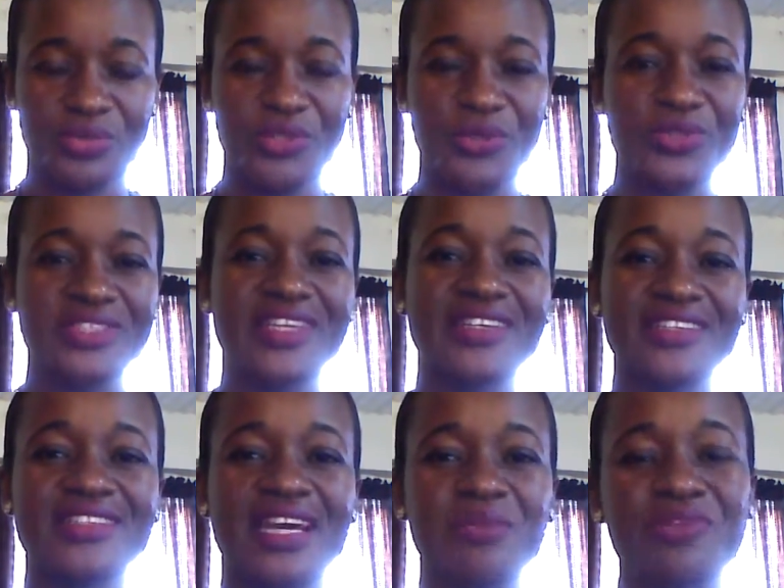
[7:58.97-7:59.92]
We don't take the
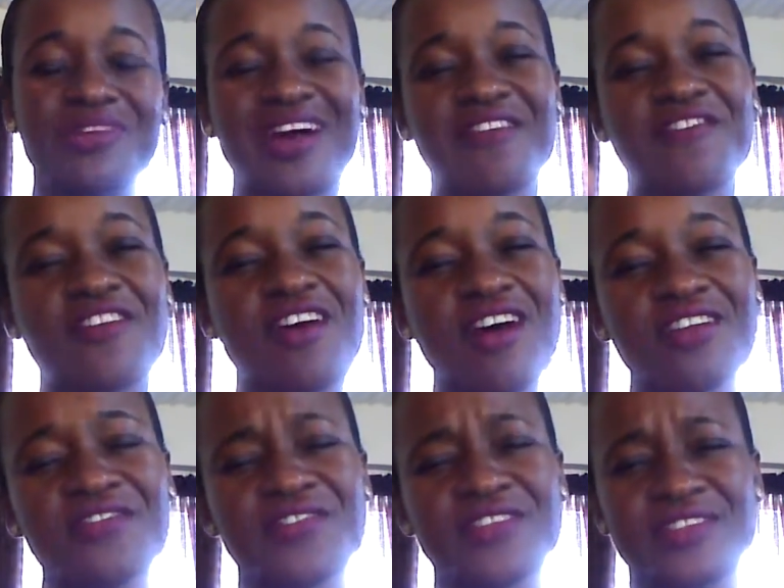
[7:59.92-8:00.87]
time to have
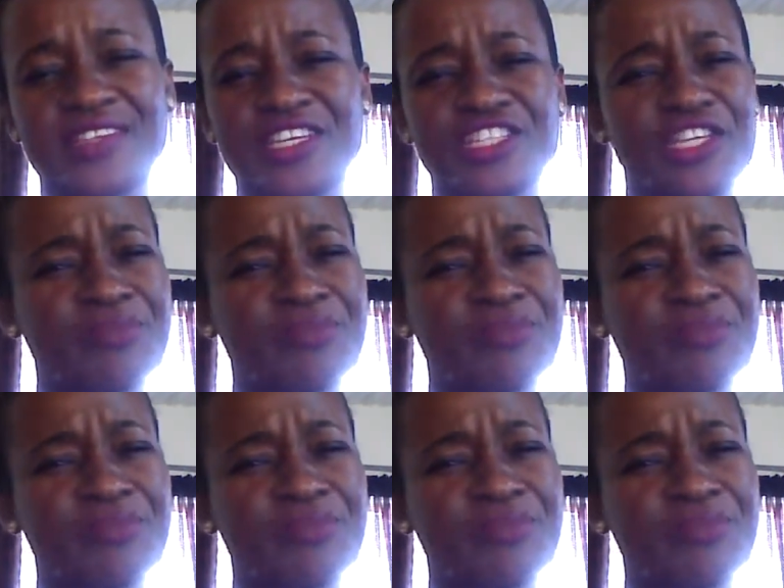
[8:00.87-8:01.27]
conversation,